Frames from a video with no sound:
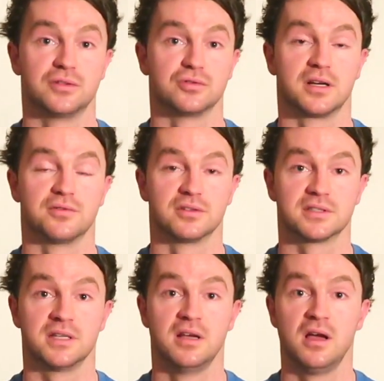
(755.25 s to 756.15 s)

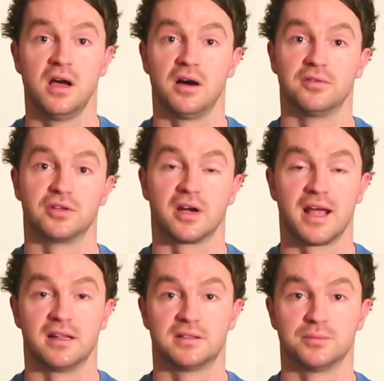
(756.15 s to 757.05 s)
drivers of your
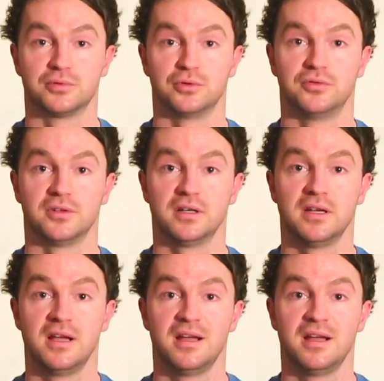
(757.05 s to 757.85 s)
health improving,